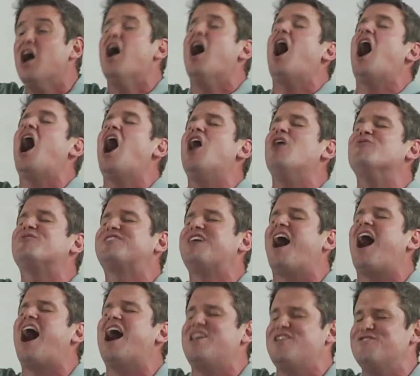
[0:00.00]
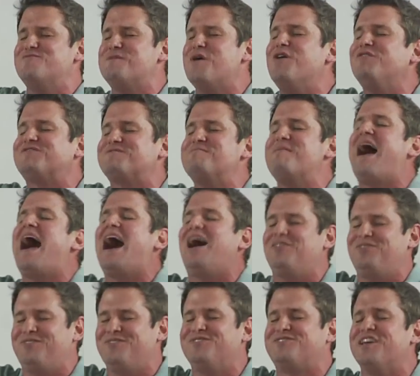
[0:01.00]
Oh, God who moves
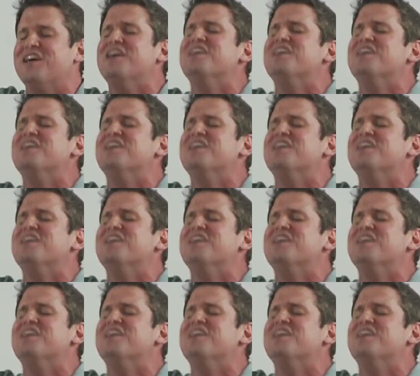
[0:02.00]
mountains,